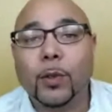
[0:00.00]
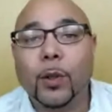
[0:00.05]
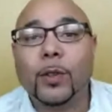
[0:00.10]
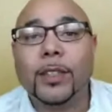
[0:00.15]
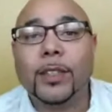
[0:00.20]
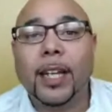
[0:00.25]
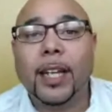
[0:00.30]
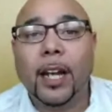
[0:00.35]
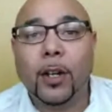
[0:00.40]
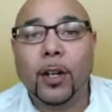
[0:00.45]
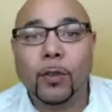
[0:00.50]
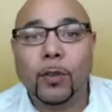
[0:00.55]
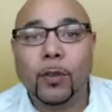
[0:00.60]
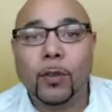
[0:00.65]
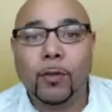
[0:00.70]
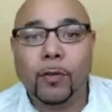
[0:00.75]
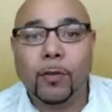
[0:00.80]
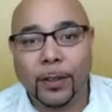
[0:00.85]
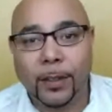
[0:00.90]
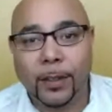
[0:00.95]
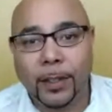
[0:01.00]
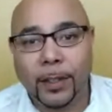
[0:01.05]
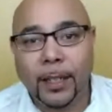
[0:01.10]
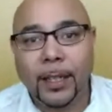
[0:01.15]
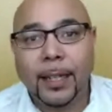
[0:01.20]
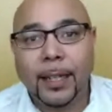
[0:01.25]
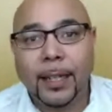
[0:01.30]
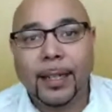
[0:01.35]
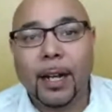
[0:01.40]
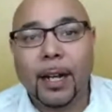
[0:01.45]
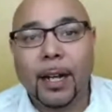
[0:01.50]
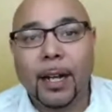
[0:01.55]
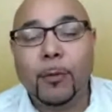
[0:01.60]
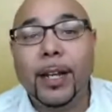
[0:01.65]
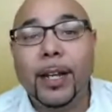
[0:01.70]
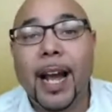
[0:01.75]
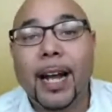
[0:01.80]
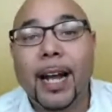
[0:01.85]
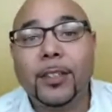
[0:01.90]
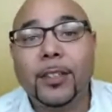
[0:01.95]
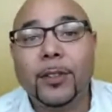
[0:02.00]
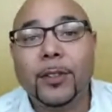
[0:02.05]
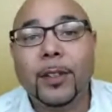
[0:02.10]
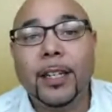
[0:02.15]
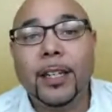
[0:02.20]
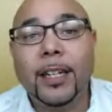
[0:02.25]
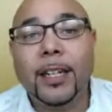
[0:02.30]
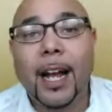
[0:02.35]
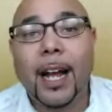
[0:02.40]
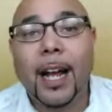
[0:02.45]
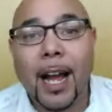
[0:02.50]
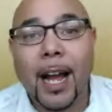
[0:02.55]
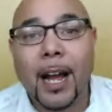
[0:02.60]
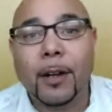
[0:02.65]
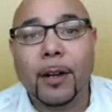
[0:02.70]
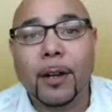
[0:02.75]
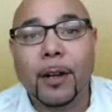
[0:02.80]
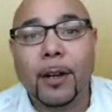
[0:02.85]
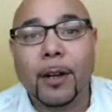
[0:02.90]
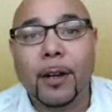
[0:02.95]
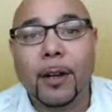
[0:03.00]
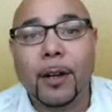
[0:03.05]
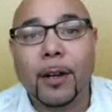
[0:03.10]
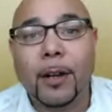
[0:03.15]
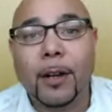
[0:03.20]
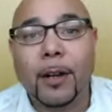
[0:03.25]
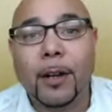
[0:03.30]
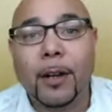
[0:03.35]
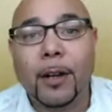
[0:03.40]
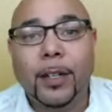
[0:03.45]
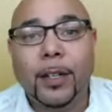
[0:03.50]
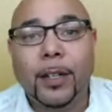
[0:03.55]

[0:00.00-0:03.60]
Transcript: take over, that we actually have